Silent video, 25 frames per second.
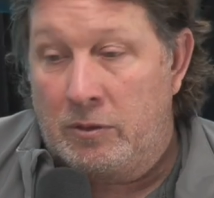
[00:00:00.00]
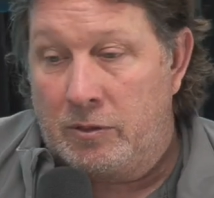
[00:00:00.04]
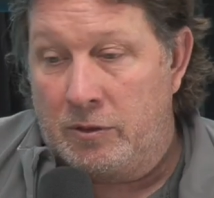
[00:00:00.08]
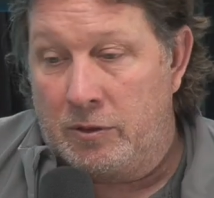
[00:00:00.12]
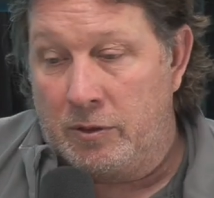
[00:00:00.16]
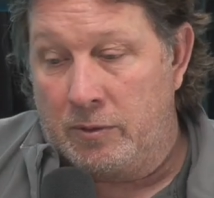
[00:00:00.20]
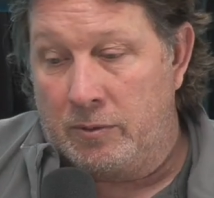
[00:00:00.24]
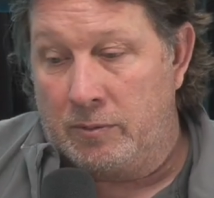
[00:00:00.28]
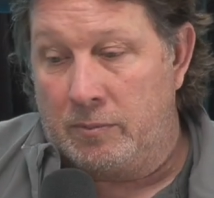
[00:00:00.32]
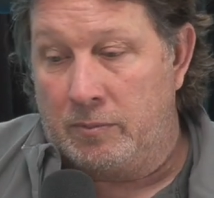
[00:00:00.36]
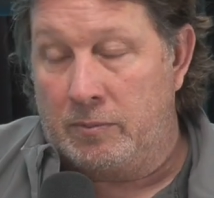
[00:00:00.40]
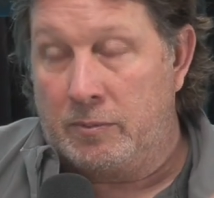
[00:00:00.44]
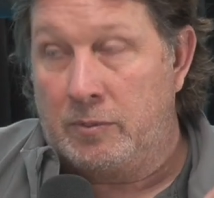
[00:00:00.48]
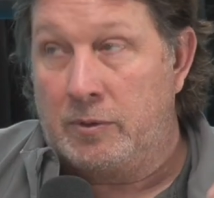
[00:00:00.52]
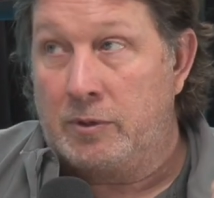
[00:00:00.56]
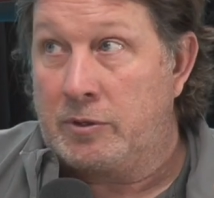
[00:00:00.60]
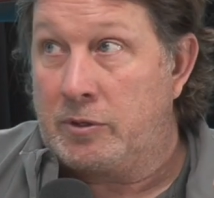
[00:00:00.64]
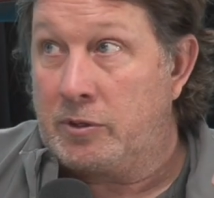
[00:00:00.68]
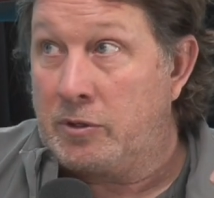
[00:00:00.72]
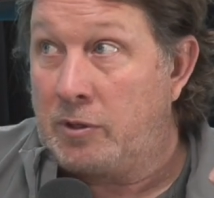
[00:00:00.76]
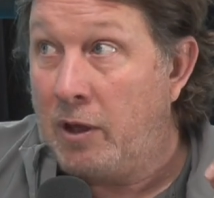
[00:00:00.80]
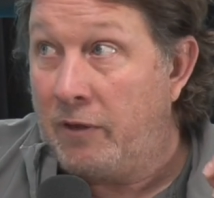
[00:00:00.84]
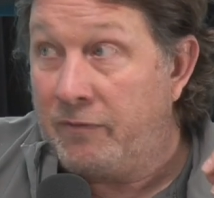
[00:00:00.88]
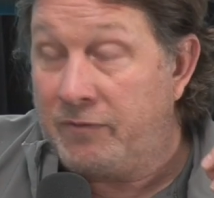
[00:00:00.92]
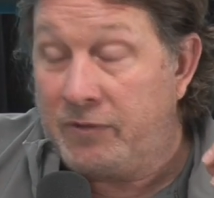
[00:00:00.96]
The
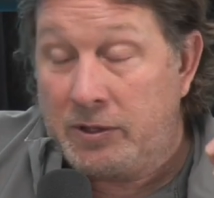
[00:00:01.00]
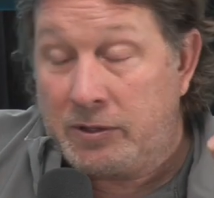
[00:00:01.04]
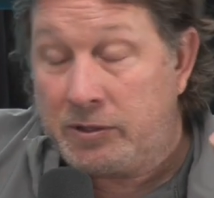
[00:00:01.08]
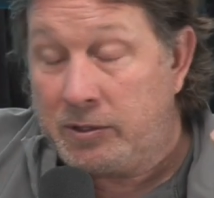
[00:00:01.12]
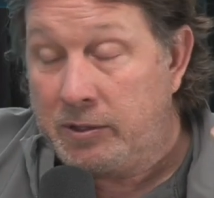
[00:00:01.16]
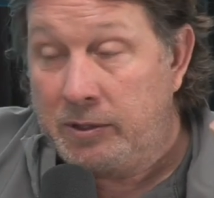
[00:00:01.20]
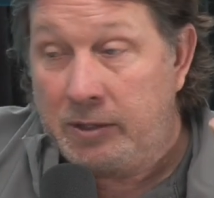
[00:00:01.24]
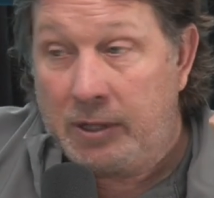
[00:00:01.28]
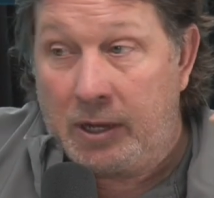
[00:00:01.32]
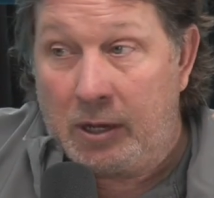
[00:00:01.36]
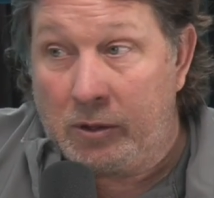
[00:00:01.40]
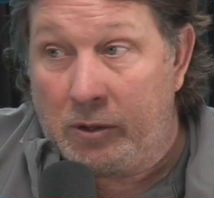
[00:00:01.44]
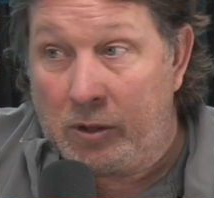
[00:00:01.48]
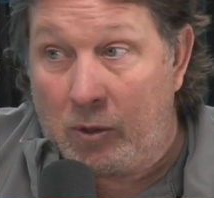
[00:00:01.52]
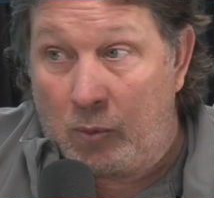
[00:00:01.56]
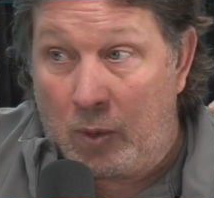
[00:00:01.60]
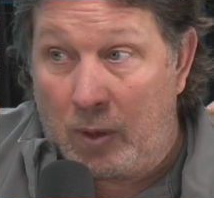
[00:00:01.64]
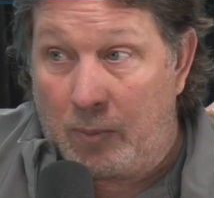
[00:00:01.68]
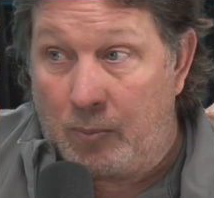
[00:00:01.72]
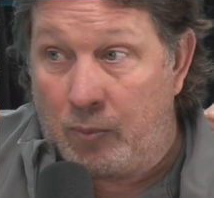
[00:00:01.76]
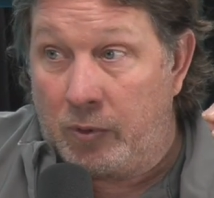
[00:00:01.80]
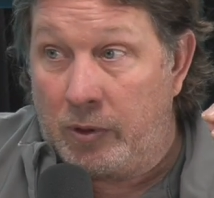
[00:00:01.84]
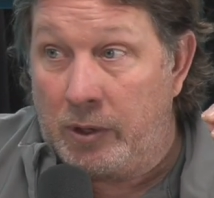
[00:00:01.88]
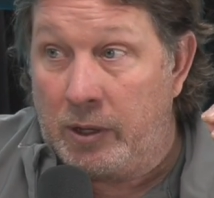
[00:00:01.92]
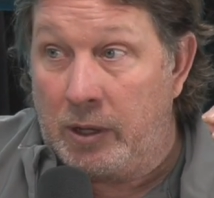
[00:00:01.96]
stuff that's in the air that
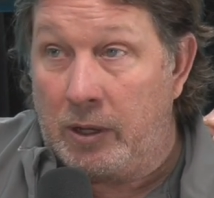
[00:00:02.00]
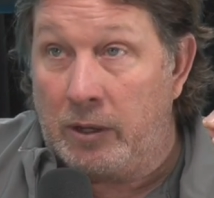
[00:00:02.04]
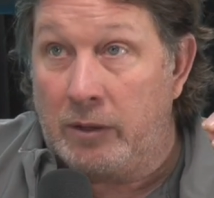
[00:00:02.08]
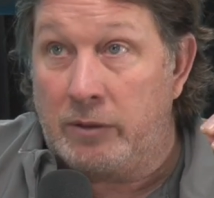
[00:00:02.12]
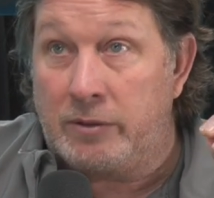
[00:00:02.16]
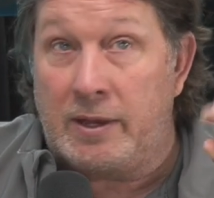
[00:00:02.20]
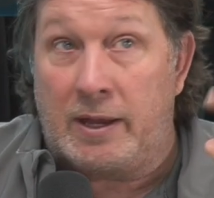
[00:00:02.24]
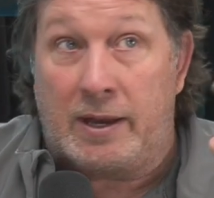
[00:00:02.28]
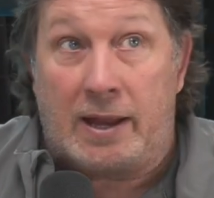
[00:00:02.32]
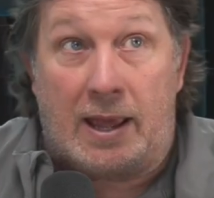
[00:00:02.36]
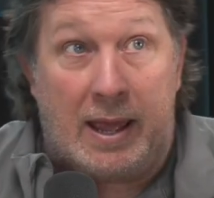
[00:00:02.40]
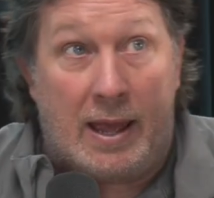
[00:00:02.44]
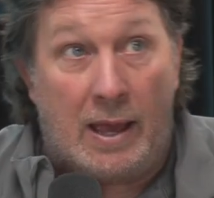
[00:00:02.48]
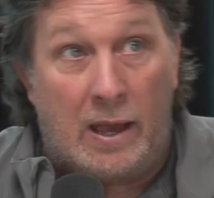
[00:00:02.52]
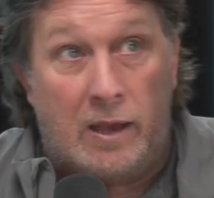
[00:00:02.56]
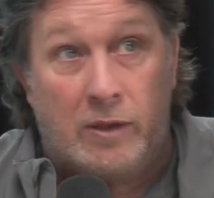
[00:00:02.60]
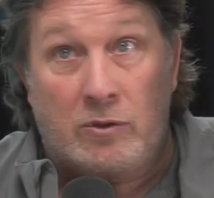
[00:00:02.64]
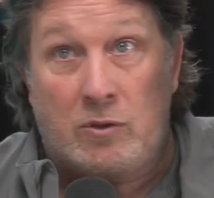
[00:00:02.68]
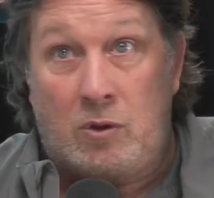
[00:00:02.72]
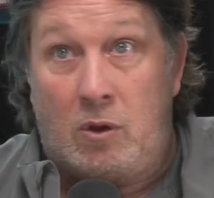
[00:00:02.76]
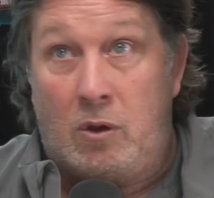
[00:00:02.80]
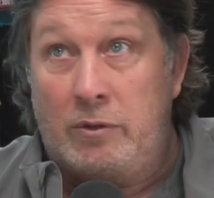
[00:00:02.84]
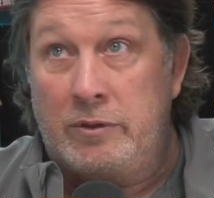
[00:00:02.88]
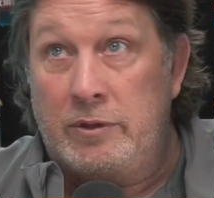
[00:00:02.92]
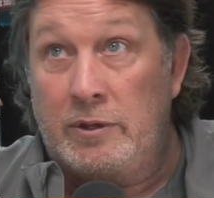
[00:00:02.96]
we breathe that
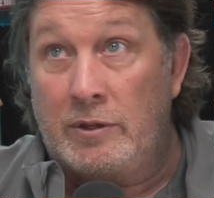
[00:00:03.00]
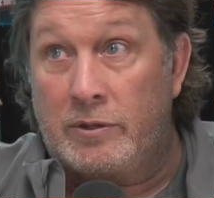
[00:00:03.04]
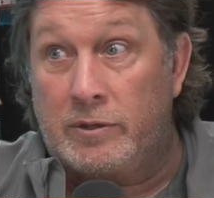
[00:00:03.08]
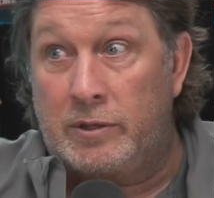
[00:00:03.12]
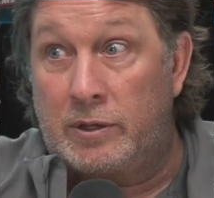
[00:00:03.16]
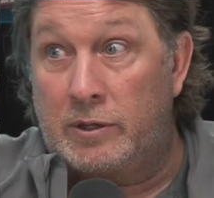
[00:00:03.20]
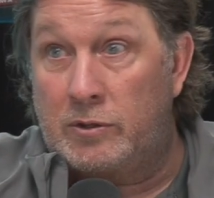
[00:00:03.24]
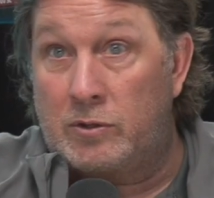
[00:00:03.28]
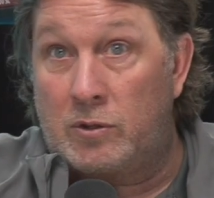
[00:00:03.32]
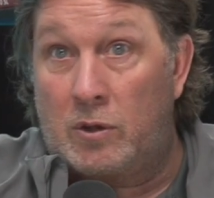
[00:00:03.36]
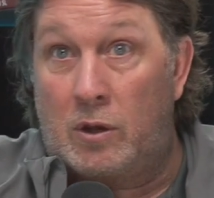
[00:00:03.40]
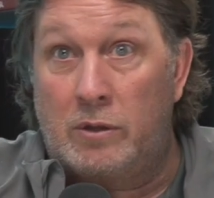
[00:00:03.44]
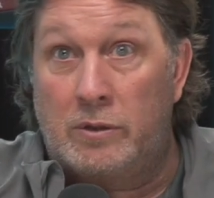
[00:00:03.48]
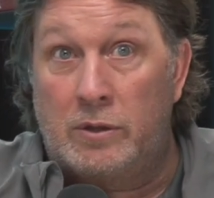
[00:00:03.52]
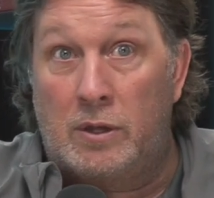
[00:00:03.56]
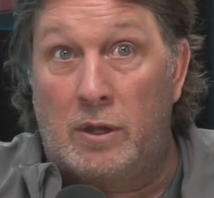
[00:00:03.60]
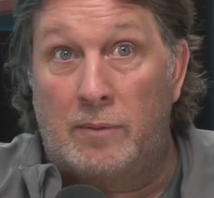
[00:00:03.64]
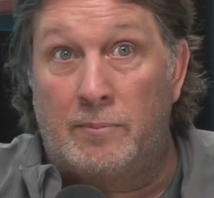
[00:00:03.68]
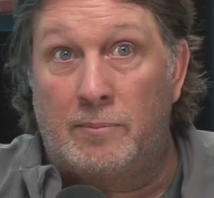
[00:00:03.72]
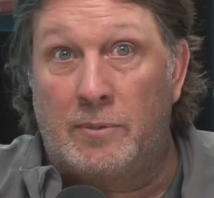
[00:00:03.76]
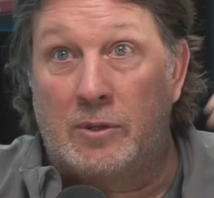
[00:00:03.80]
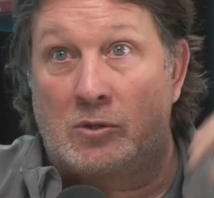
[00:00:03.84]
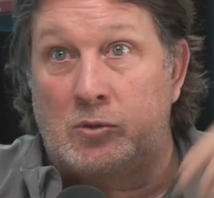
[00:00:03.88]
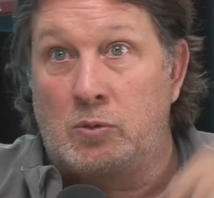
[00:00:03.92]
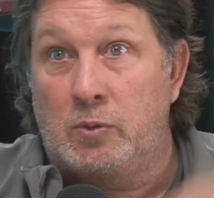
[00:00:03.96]
has all these things on
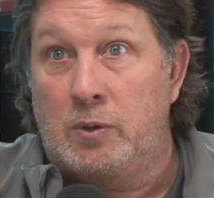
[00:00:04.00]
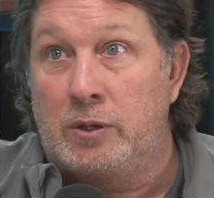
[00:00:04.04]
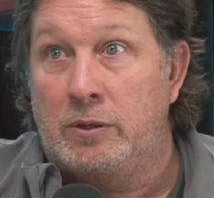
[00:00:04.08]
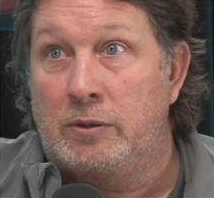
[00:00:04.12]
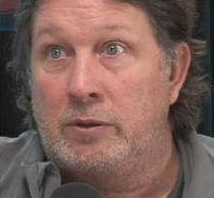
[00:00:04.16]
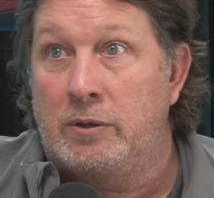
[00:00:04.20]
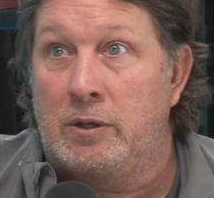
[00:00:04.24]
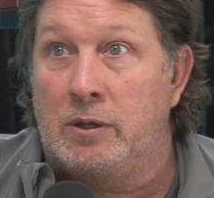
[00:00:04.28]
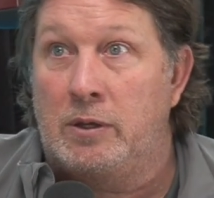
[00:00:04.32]
them, between